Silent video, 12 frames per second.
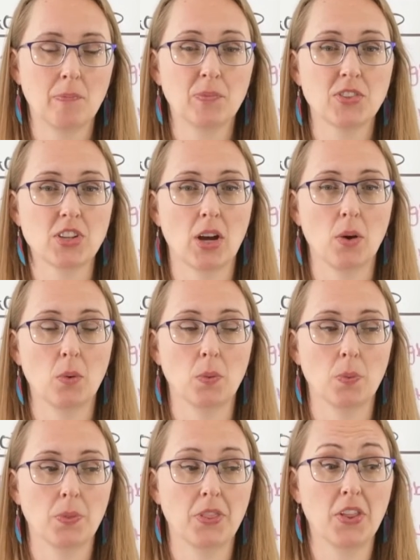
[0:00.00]
So,
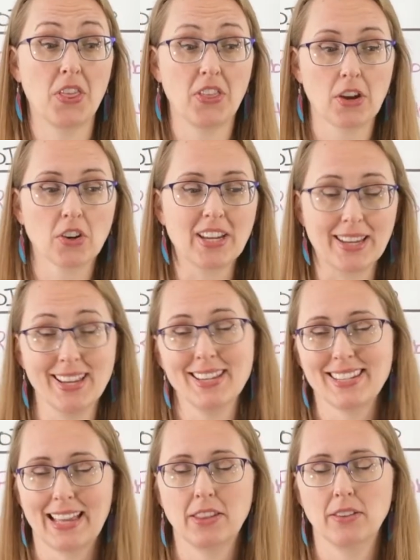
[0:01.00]
the theory
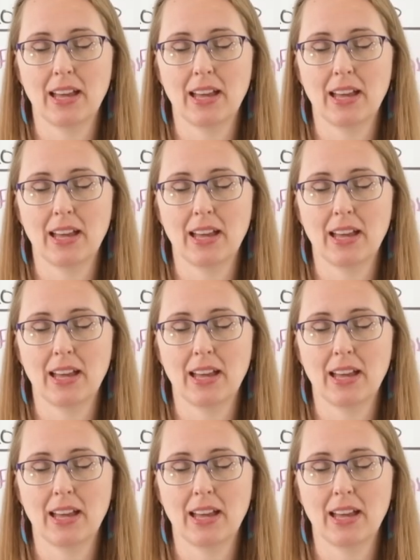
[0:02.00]
is, and